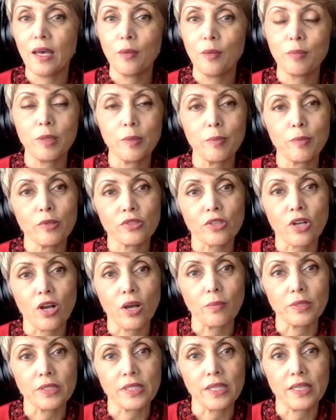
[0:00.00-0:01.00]
People are
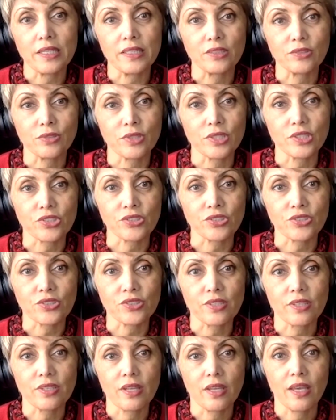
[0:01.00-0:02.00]
complicated
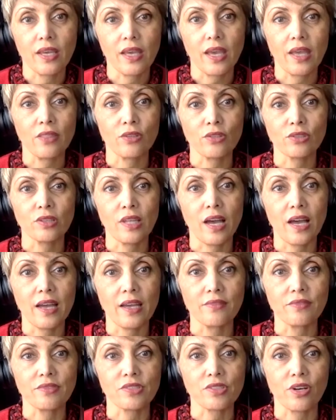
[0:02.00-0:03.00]
creatures, and their
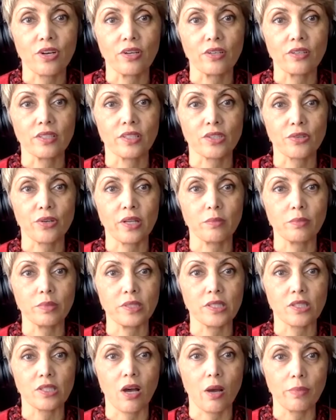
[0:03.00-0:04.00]
lives are incredibly
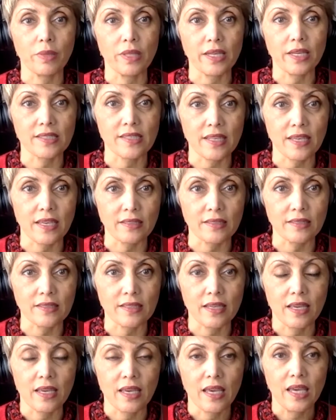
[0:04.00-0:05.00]
complex things.
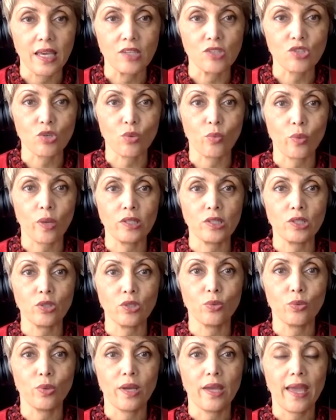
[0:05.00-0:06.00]
And so when
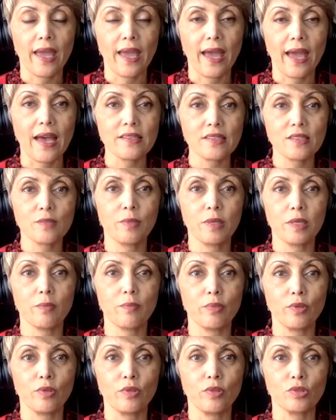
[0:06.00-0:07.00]
you ask
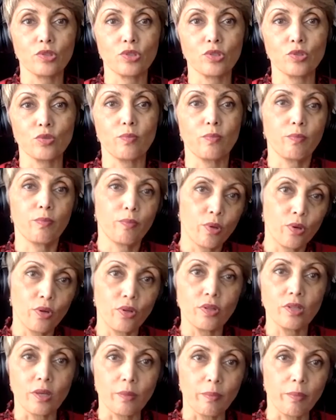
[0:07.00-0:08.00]
people to
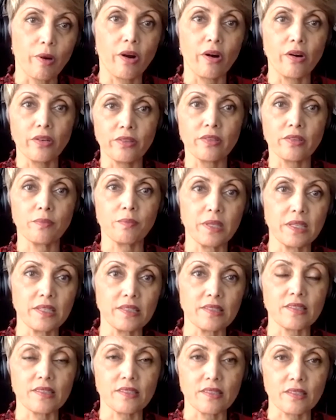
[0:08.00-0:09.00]
pull apart the
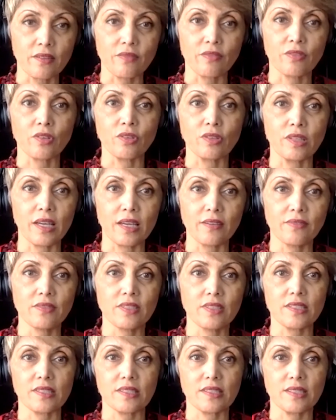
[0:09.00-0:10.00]
pieces of their life
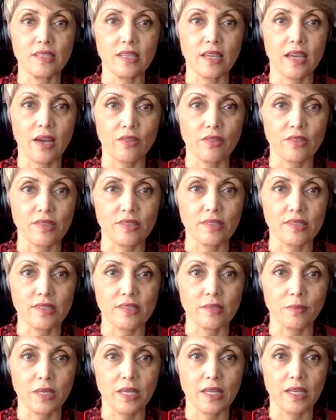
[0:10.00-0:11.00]
to see how the
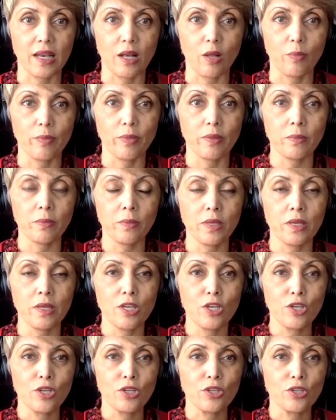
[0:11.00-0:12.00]
system can help them,
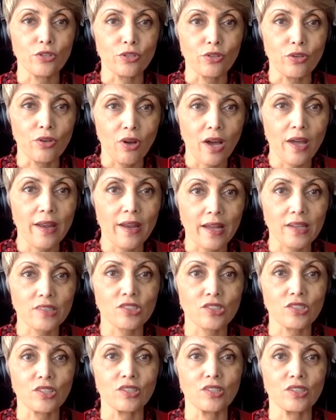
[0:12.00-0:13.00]
you're not
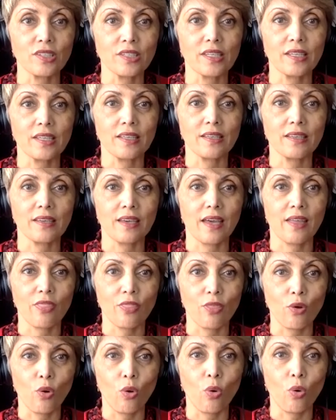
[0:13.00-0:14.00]
actually looking
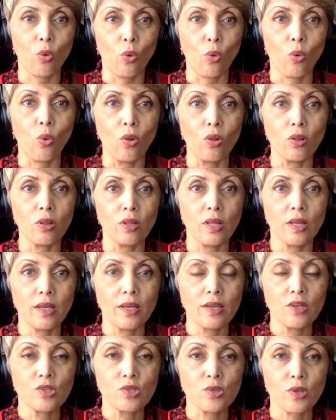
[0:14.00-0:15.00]
at the whole.
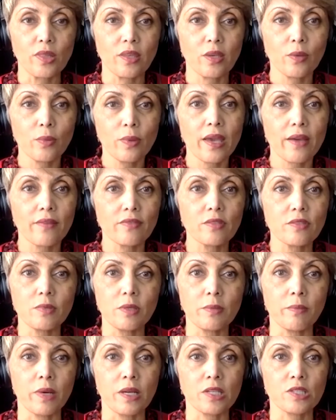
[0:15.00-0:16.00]
So I think we have to
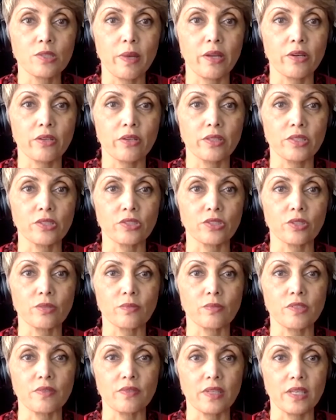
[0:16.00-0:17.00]
be much better in
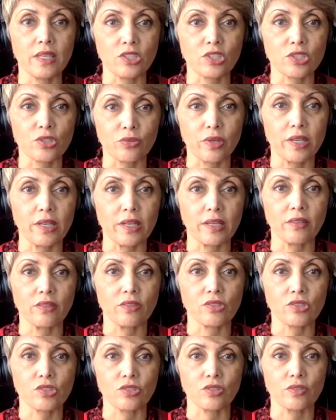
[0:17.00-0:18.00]
terms of integrating
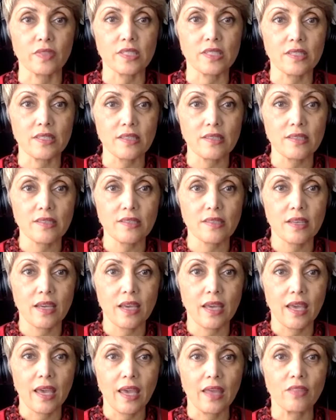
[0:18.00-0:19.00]
the services
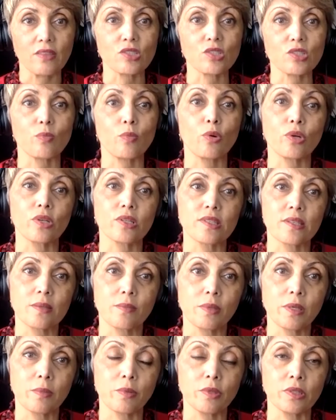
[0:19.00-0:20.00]
and the supports that
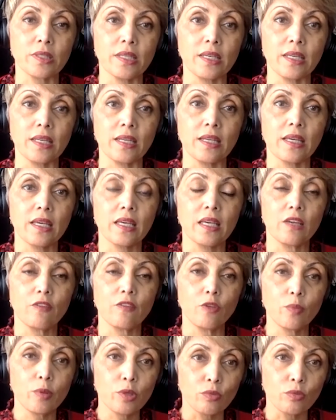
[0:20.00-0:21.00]
people need.
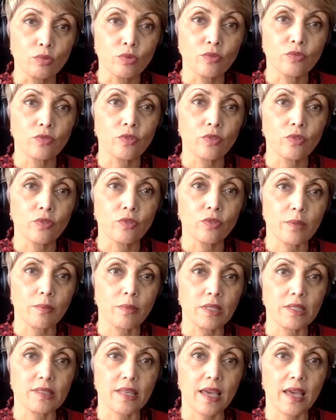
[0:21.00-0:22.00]
If you put a roof over
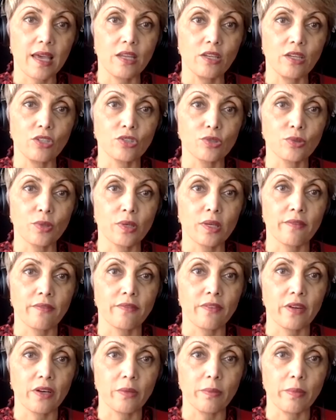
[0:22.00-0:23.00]
somebody's head, you're doing a
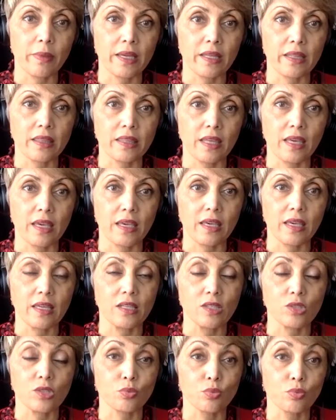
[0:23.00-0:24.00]
very big thing.
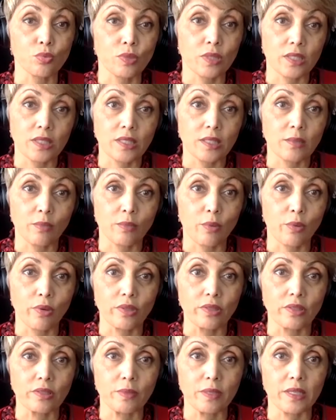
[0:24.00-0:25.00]
And it's really
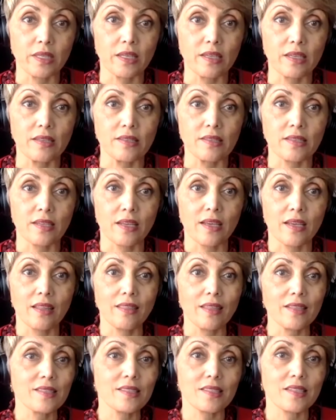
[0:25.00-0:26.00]
important because
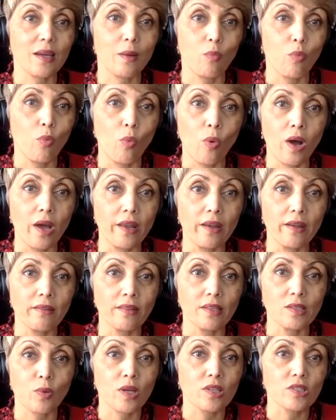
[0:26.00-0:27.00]
that's step one.
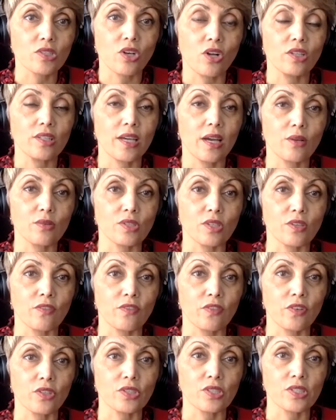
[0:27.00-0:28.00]
That's why it's called housing
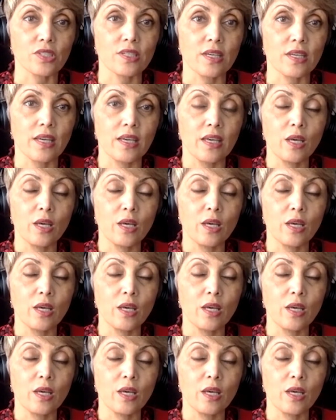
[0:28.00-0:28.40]
first.